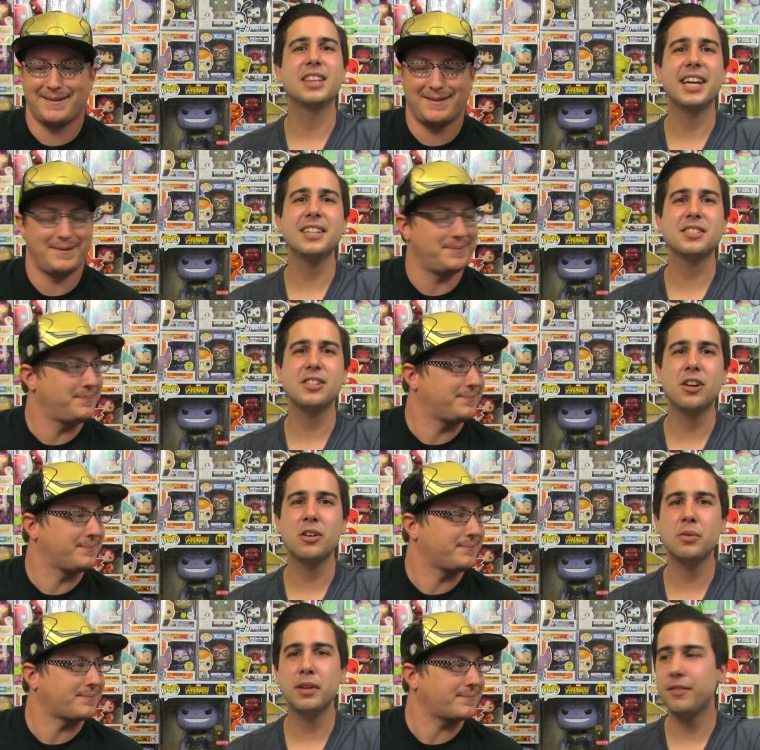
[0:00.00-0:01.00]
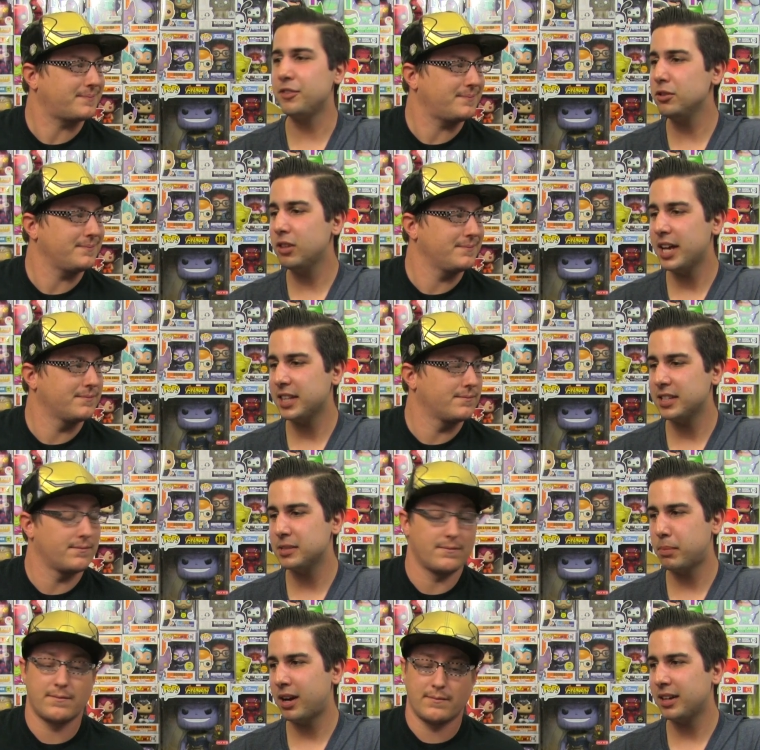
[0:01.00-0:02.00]
Speaker 1: let us know if you like
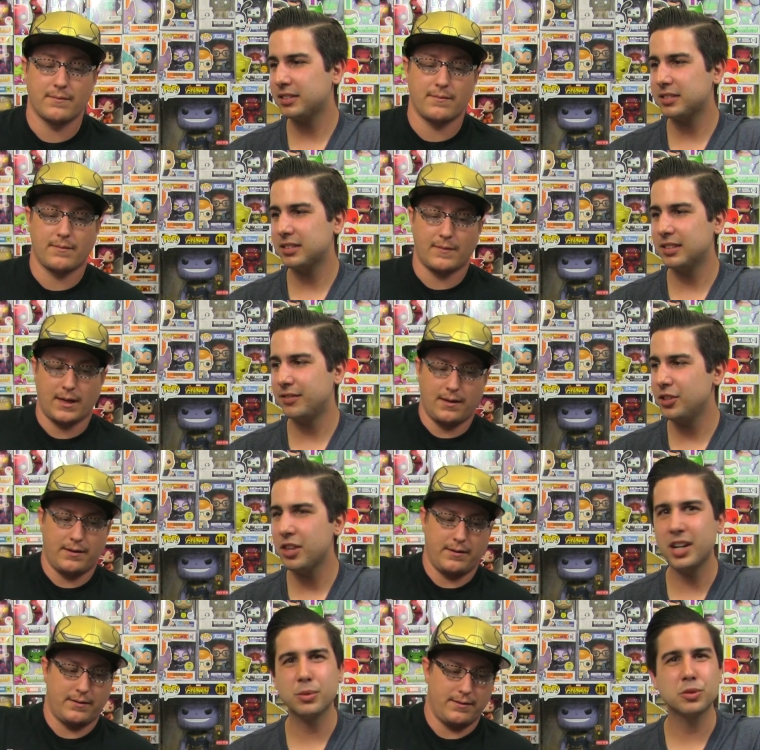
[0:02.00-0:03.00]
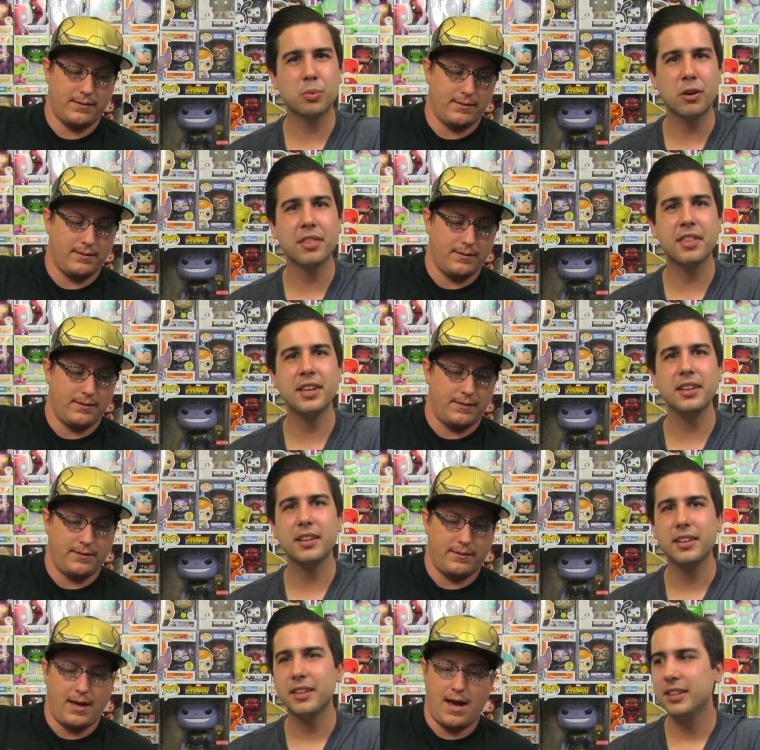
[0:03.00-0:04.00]
this box, if you thought it was worth
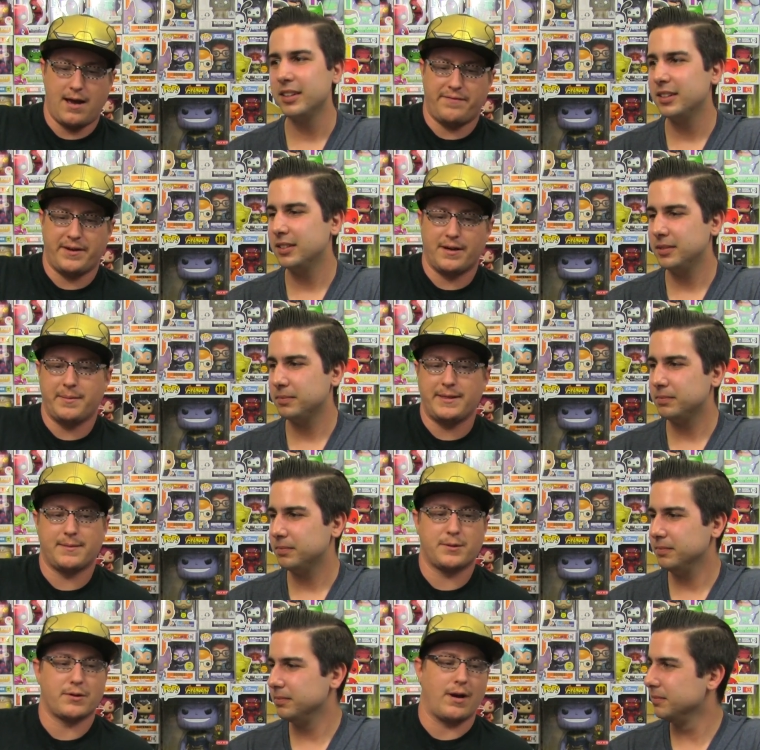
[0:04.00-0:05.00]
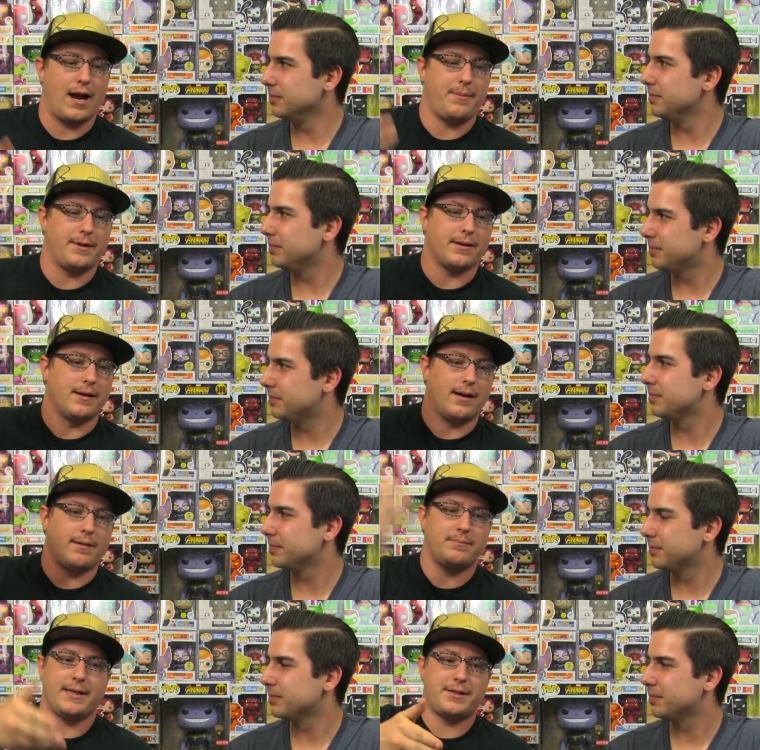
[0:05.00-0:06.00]
it.
Speaker 2: Yeah, if you're going to be subscribing,
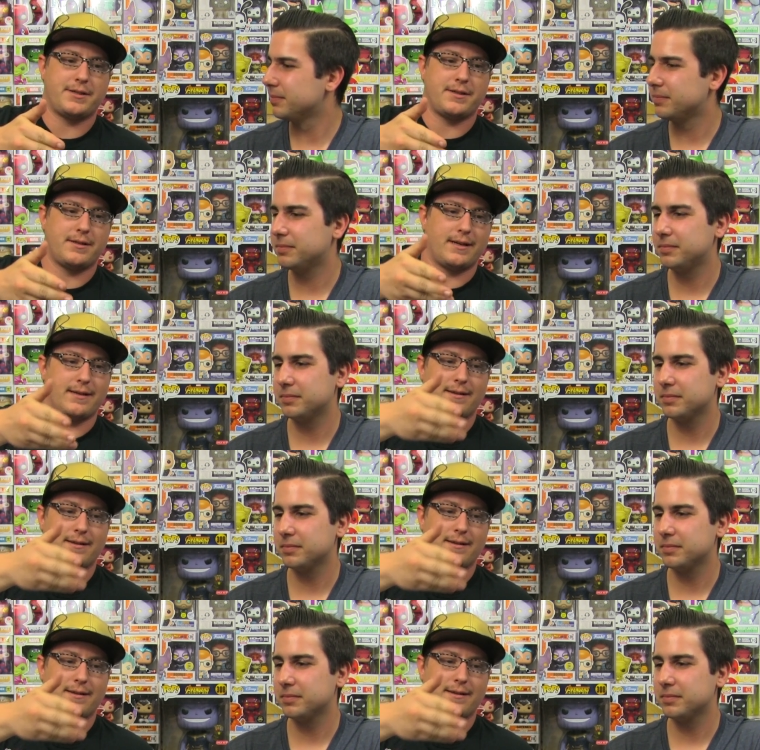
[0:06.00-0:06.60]
uh, make sure in